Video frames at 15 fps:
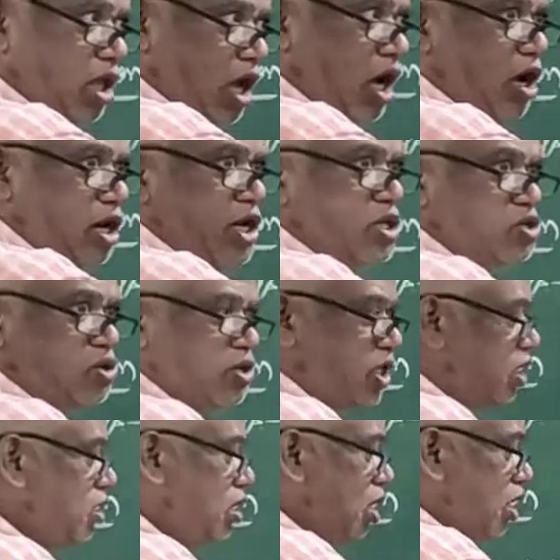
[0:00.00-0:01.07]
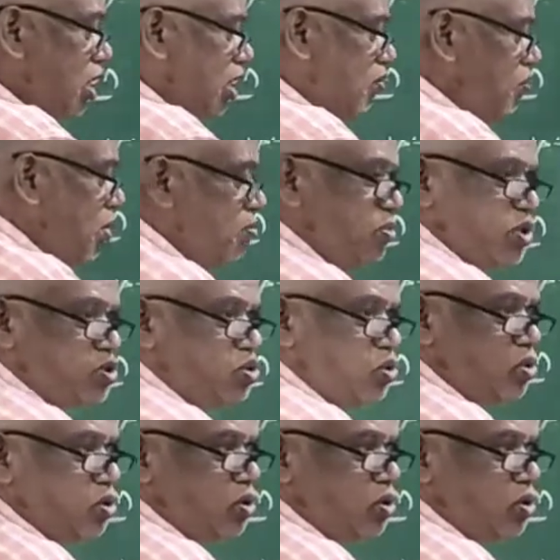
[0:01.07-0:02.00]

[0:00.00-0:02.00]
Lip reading: according to me, it may be 2,